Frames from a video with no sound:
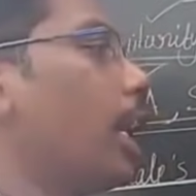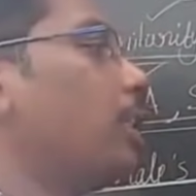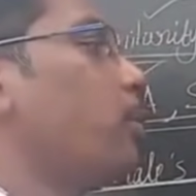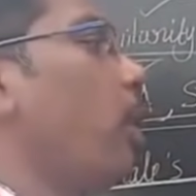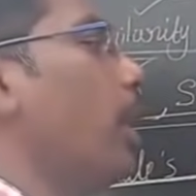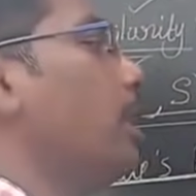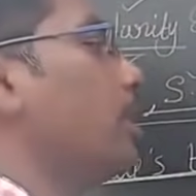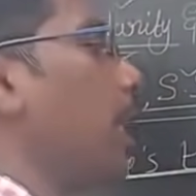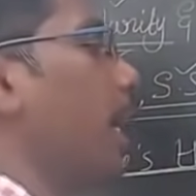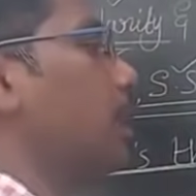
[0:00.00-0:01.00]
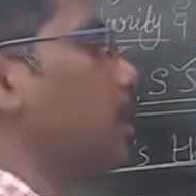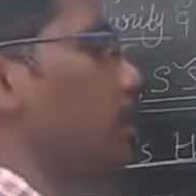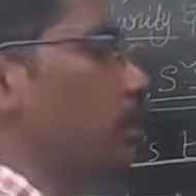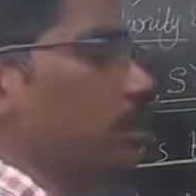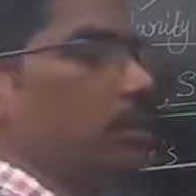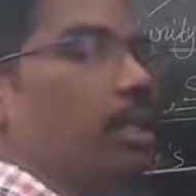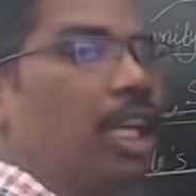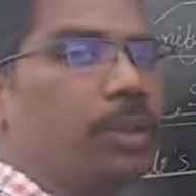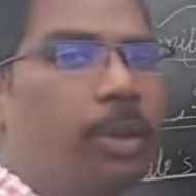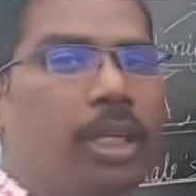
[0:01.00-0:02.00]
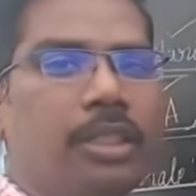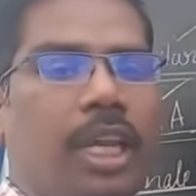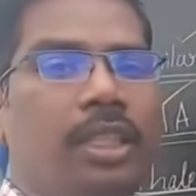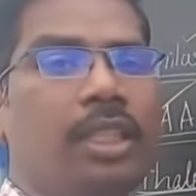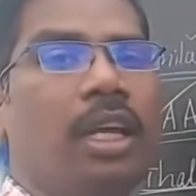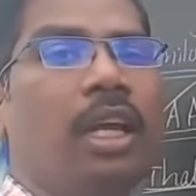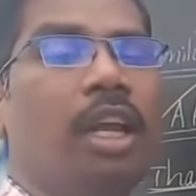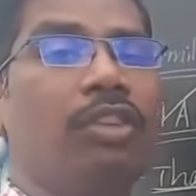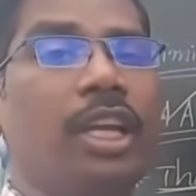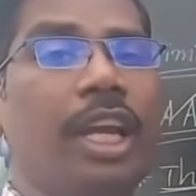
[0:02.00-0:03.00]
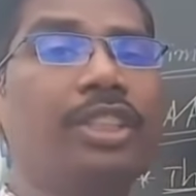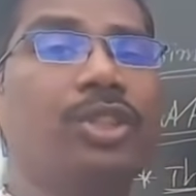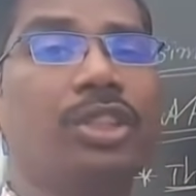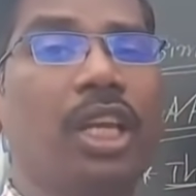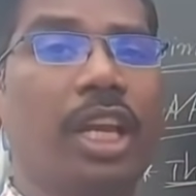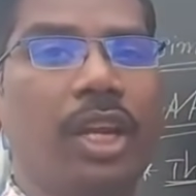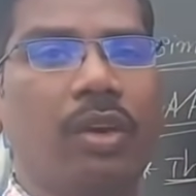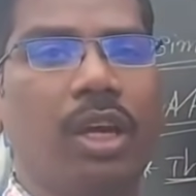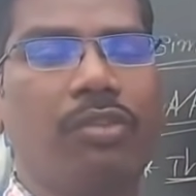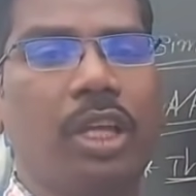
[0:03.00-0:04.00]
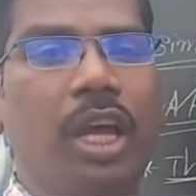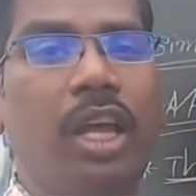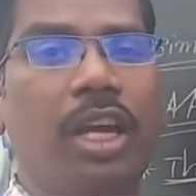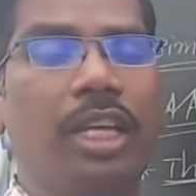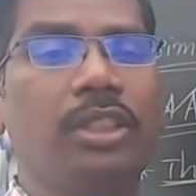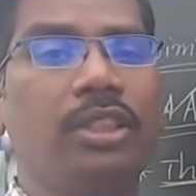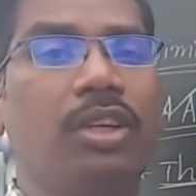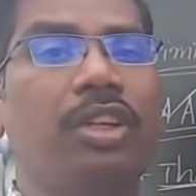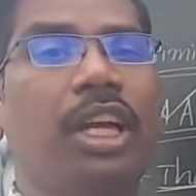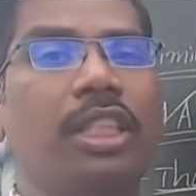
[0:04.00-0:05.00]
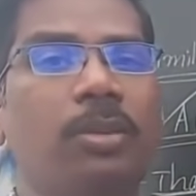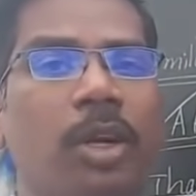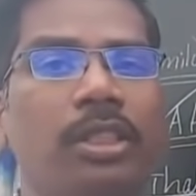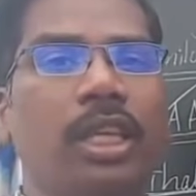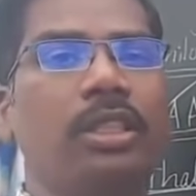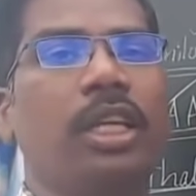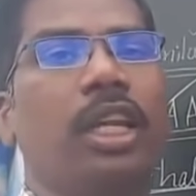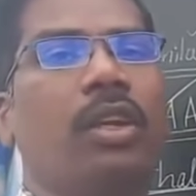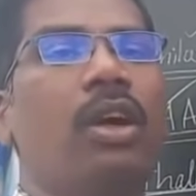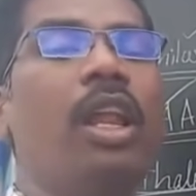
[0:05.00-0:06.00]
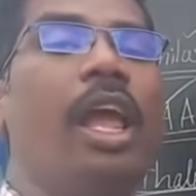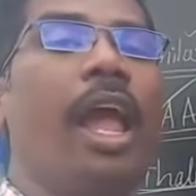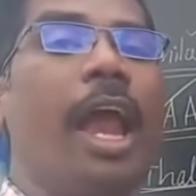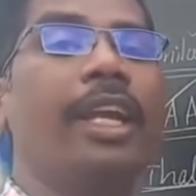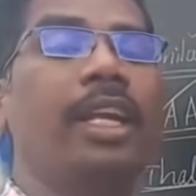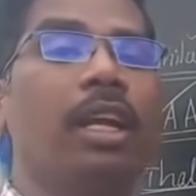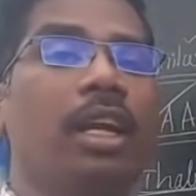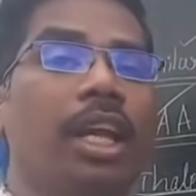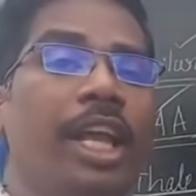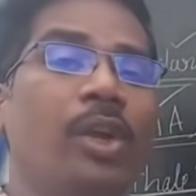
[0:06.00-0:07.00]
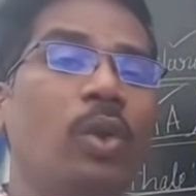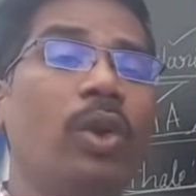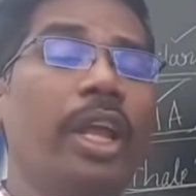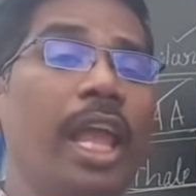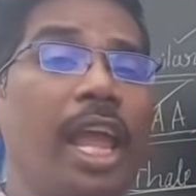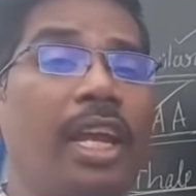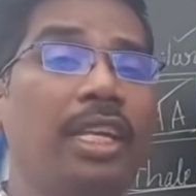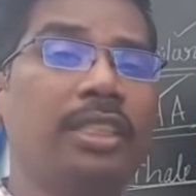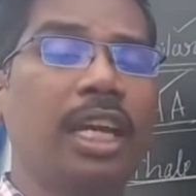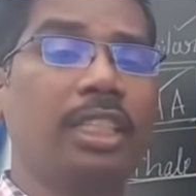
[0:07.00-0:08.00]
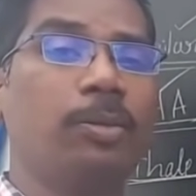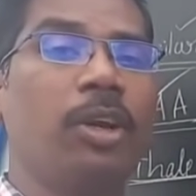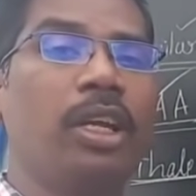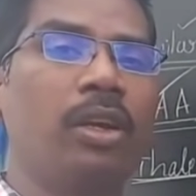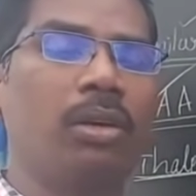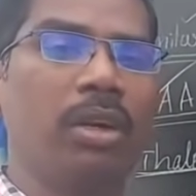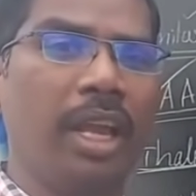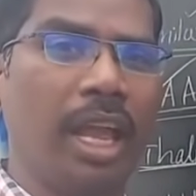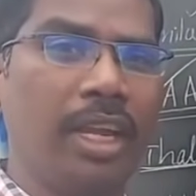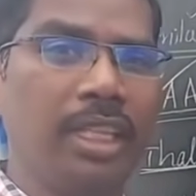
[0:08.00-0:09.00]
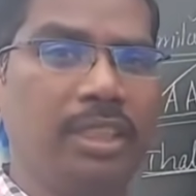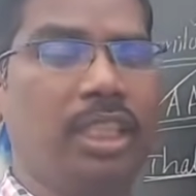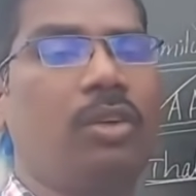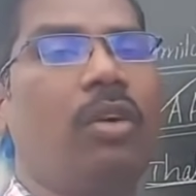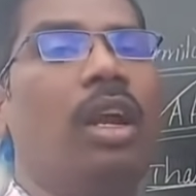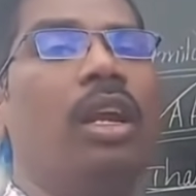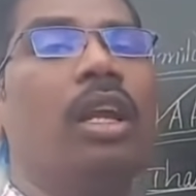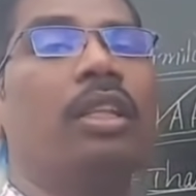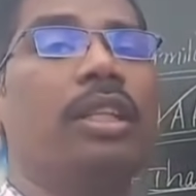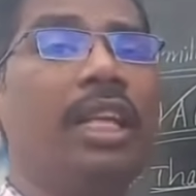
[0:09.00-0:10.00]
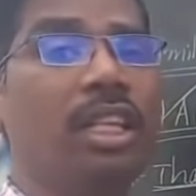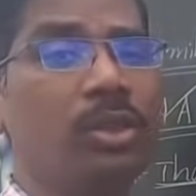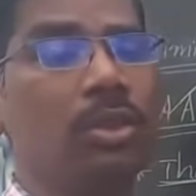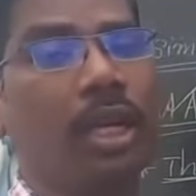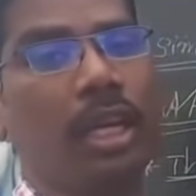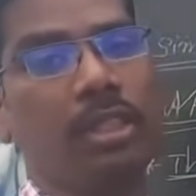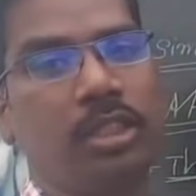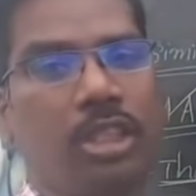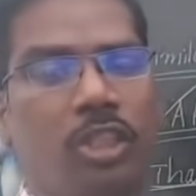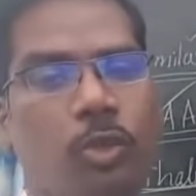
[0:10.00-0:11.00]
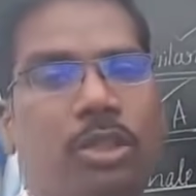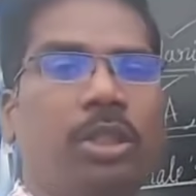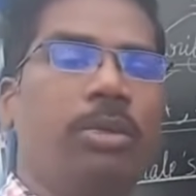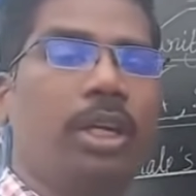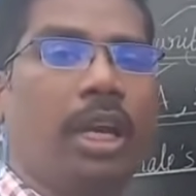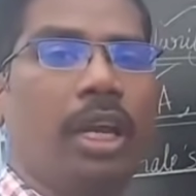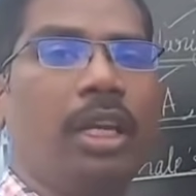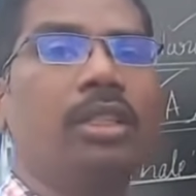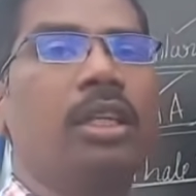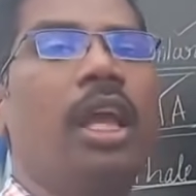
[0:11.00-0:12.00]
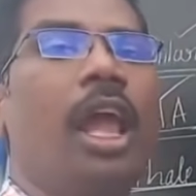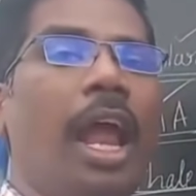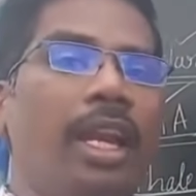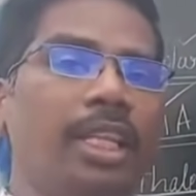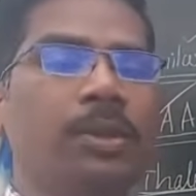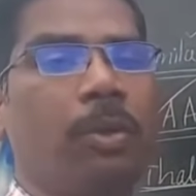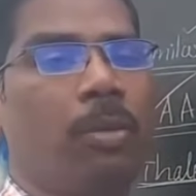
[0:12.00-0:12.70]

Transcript: corresponding sides, if the ratios are equal, if the ratios of the corresponding sides are equal and including angle is corresponding including angle is equal, then the 2 triangles are said to be similar triangles, and this